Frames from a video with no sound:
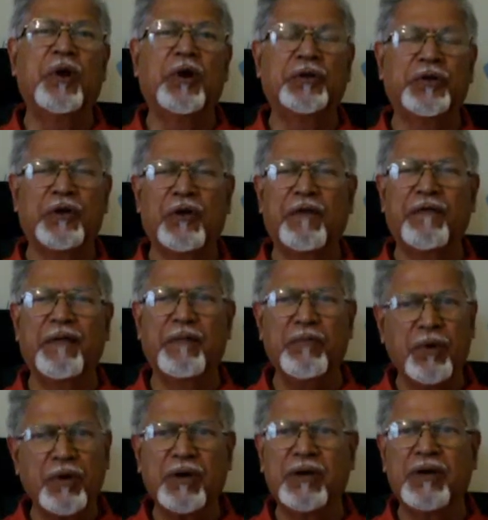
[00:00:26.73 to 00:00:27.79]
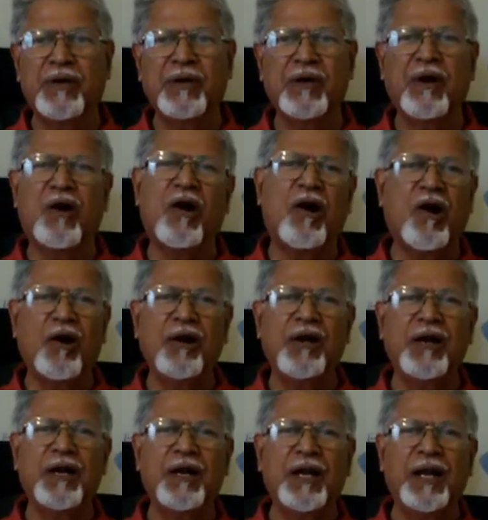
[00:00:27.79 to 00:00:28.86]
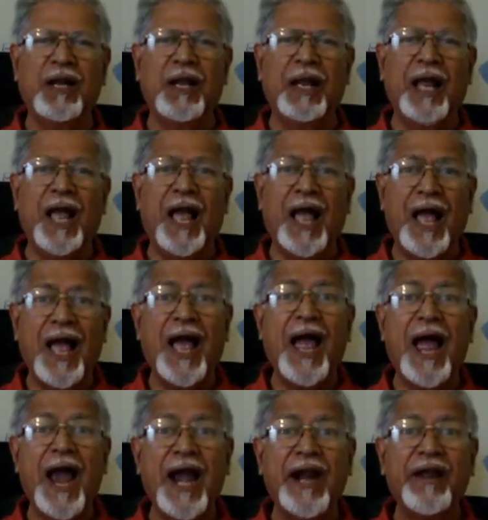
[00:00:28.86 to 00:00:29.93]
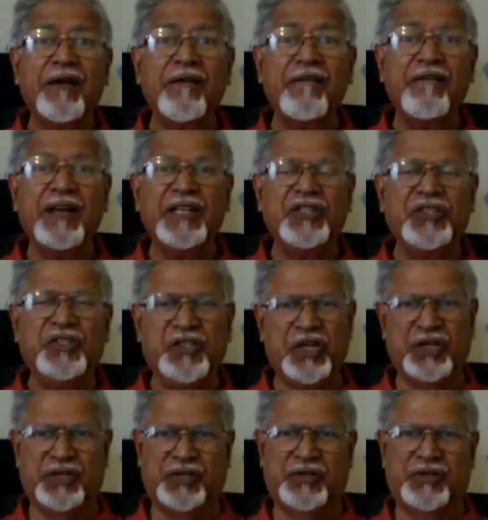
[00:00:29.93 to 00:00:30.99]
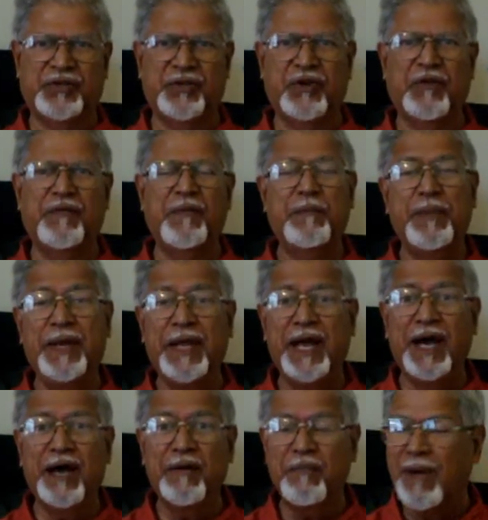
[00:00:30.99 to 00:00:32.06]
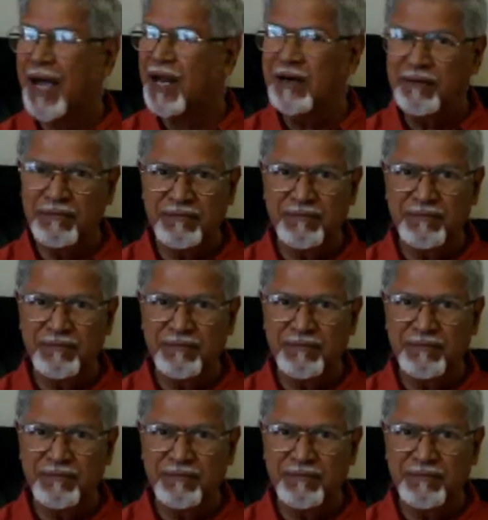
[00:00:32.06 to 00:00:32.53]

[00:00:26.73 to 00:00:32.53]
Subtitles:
the author of a book called Adventures of a PR Man,